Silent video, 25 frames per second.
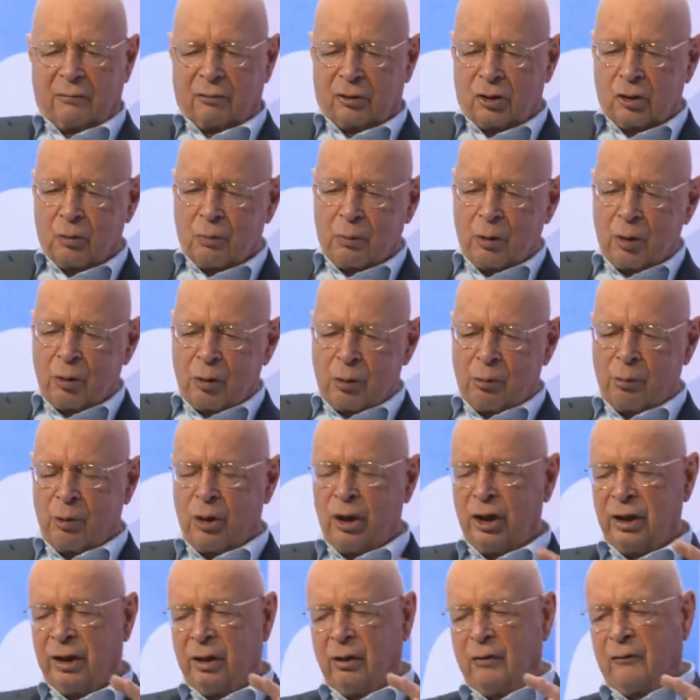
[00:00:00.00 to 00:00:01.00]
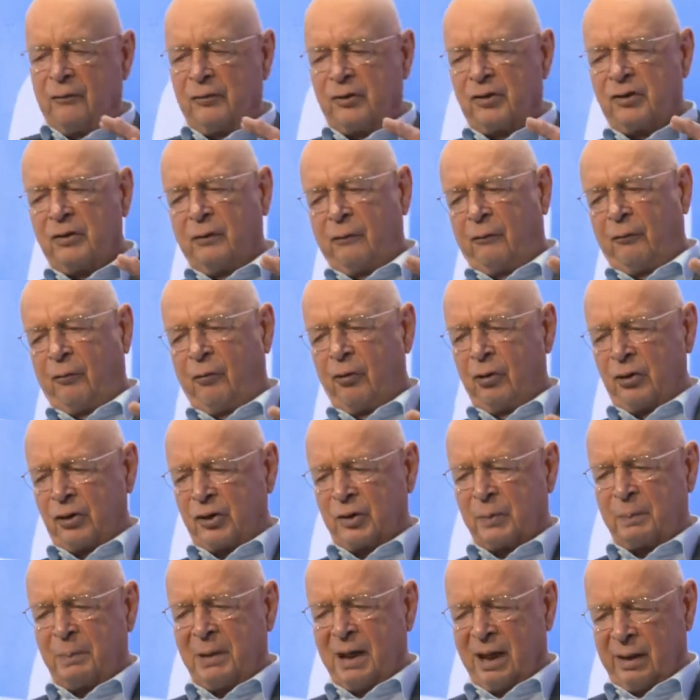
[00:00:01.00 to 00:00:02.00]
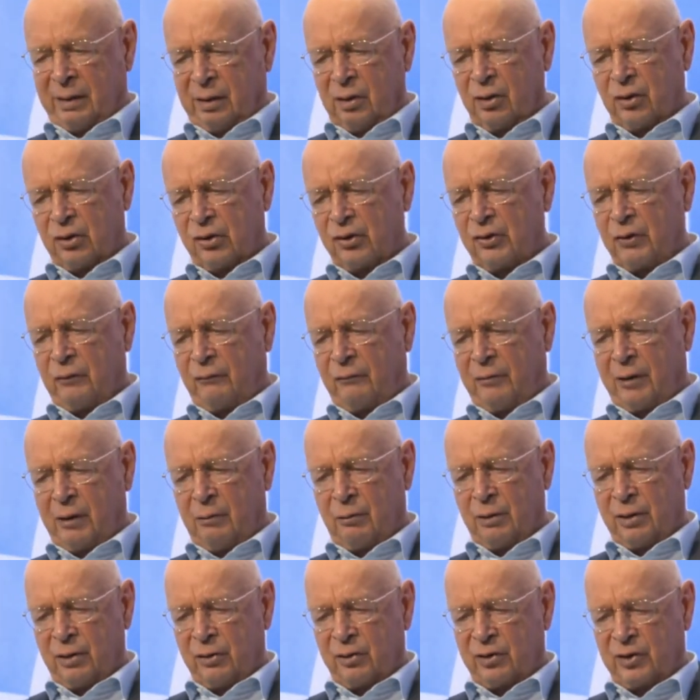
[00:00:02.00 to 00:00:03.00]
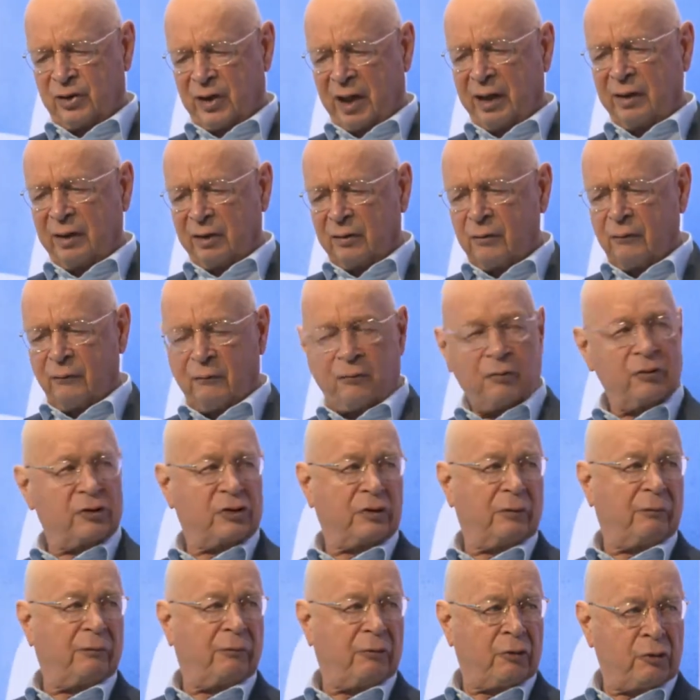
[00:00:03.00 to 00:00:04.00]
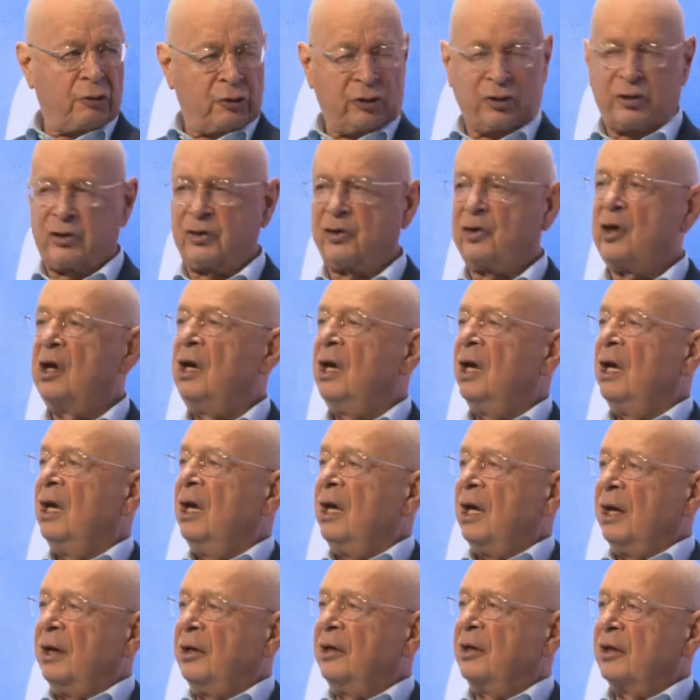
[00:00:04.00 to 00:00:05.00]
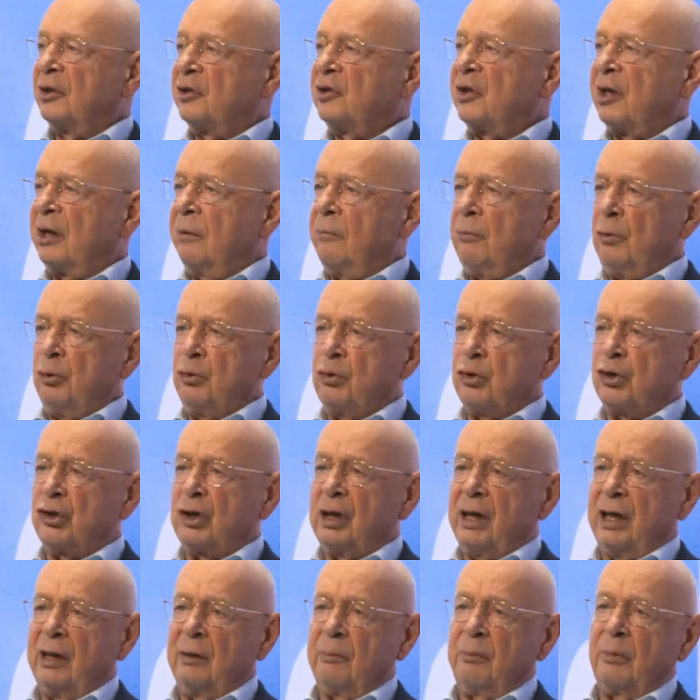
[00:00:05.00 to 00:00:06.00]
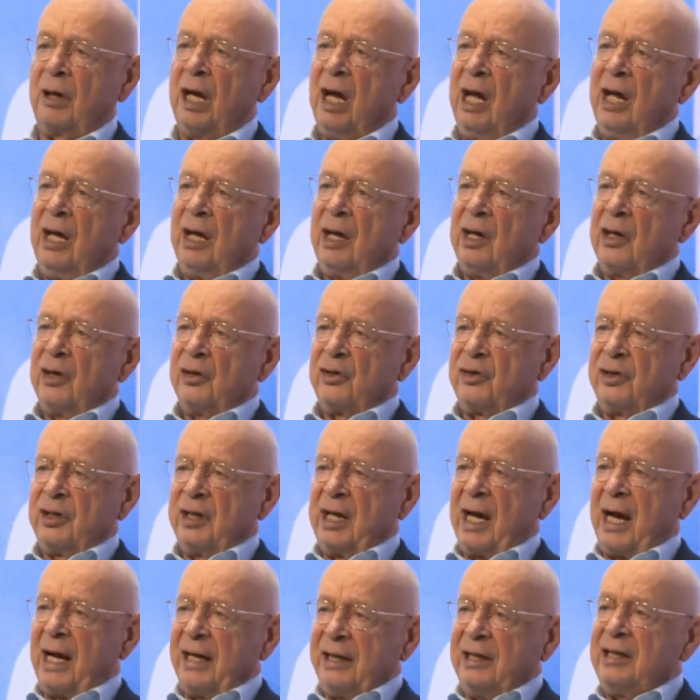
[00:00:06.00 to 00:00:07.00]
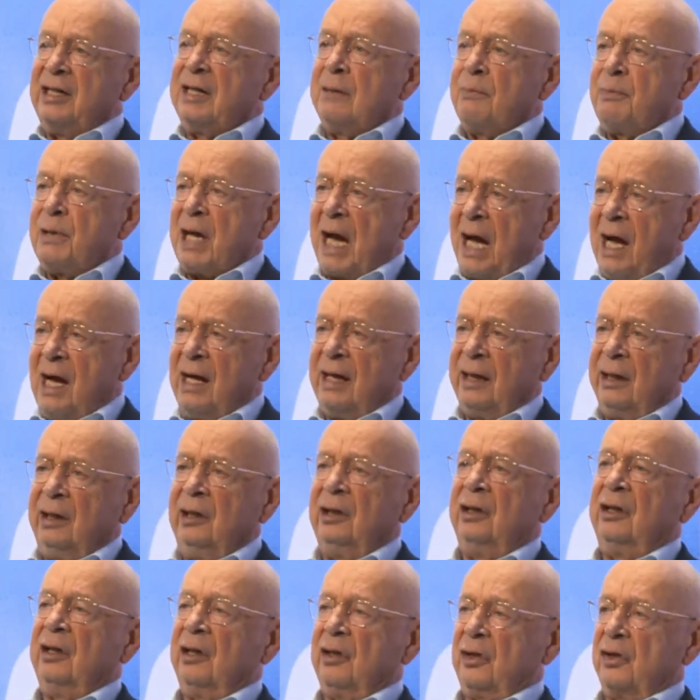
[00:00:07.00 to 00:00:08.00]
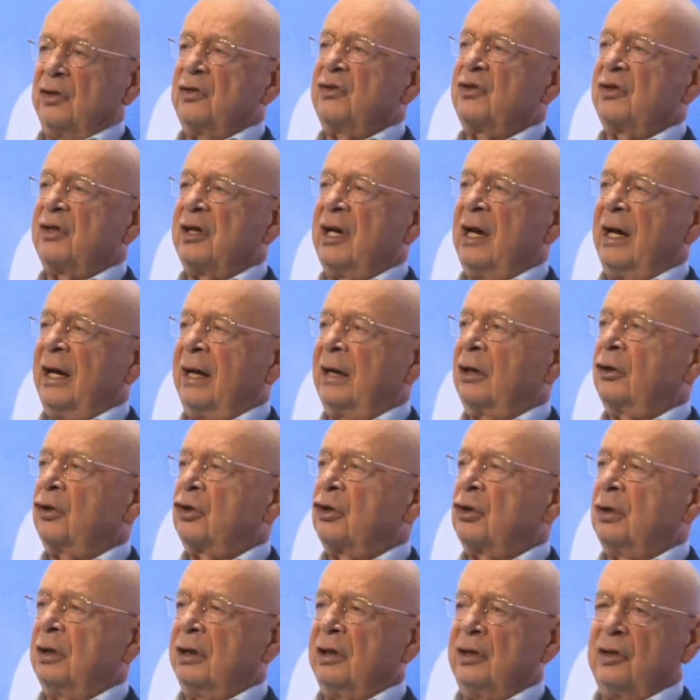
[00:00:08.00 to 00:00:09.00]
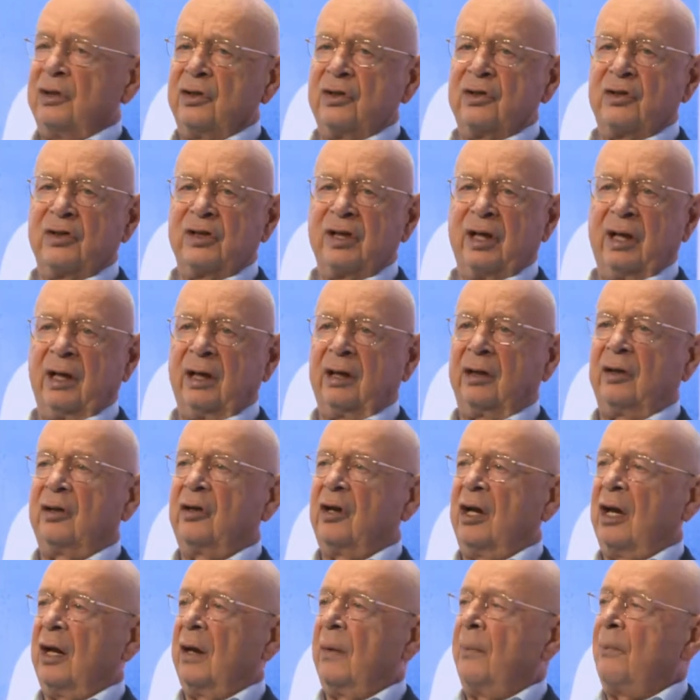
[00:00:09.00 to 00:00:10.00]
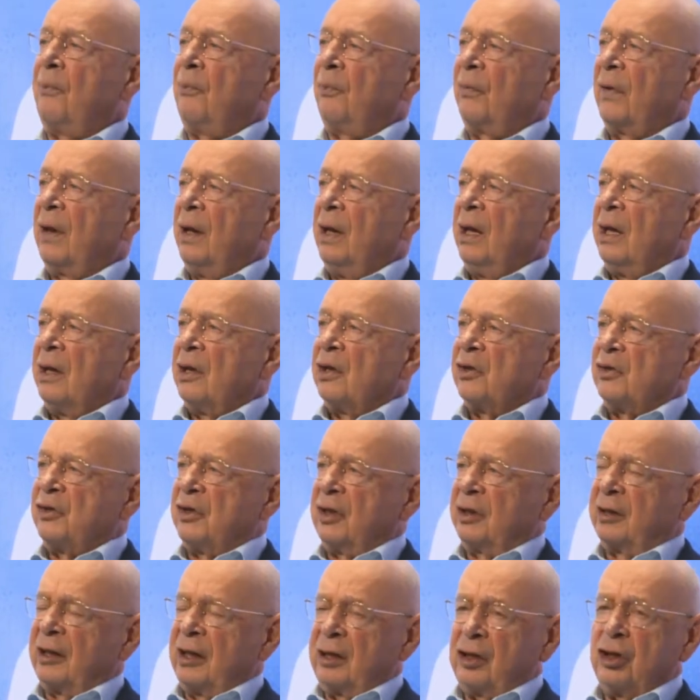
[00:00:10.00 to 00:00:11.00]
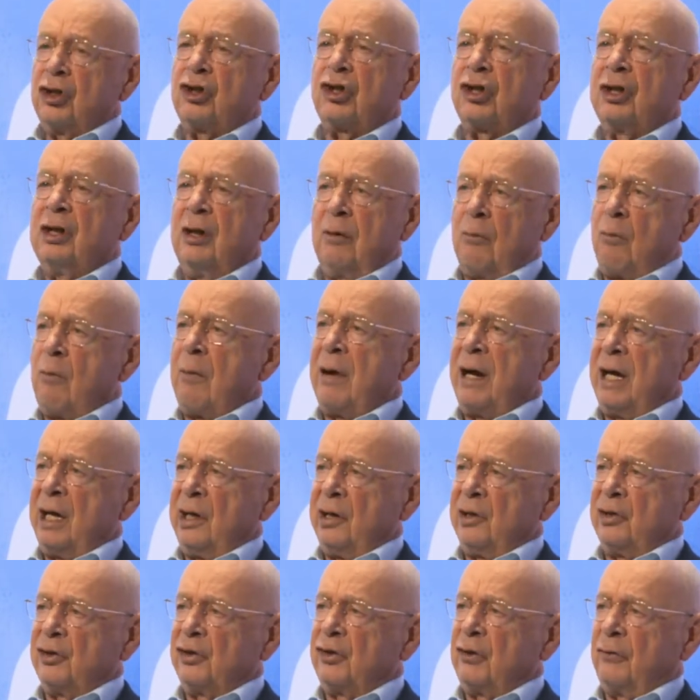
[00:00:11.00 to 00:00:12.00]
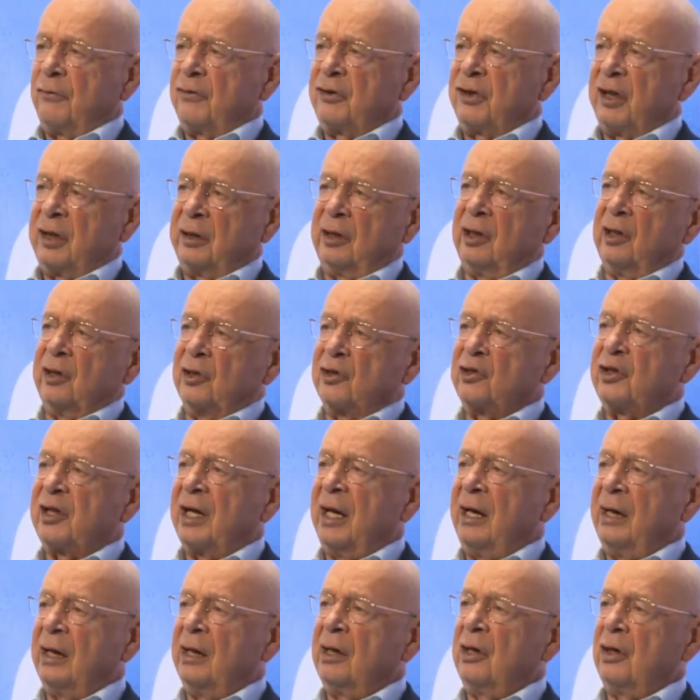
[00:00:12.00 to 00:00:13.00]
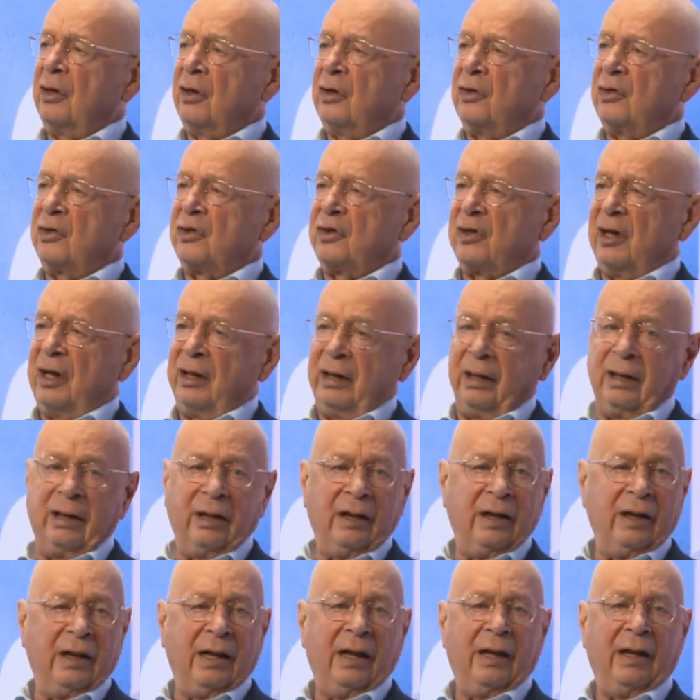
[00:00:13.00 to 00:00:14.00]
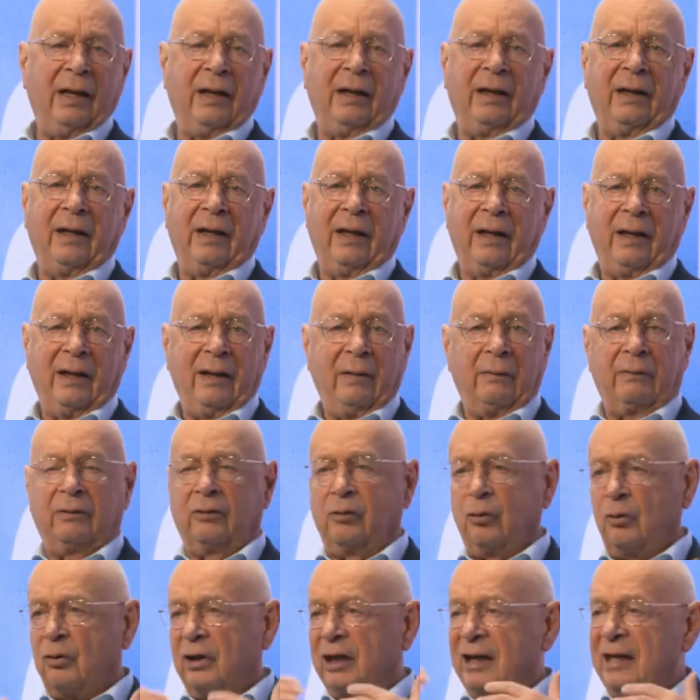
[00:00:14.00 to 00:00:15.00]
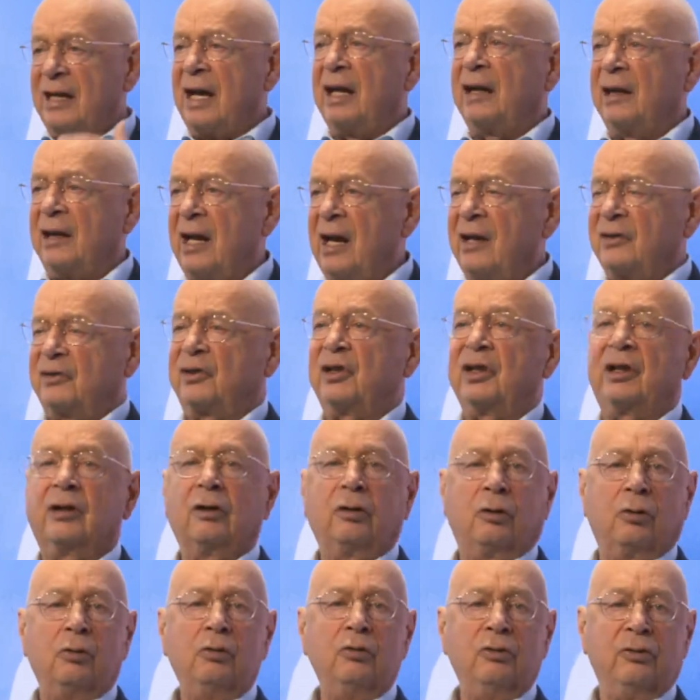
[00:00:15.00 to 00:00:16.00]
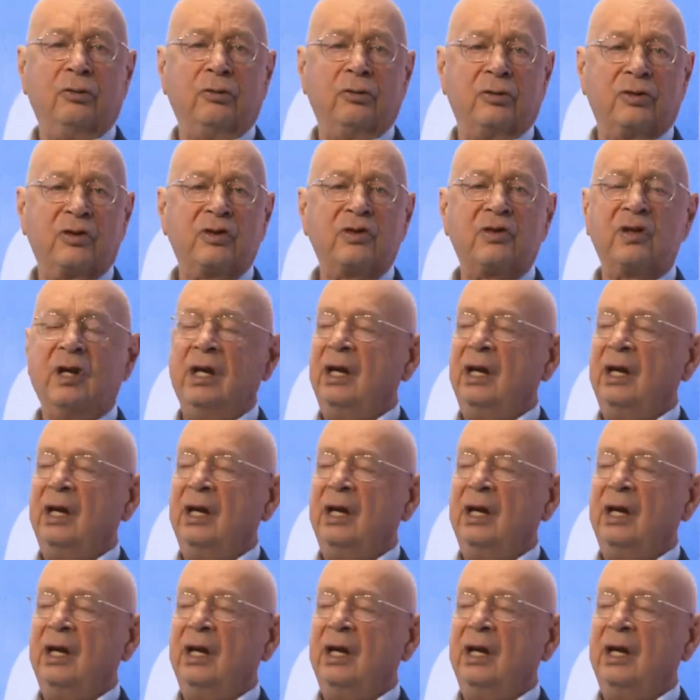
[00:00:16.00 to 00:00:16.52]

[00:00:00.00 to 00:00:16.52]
you were one of the first partners of our Center for the Fourth Industrial Revolution. And the idea behind is actually that the traditional ways of setting standards and to create ethical rules,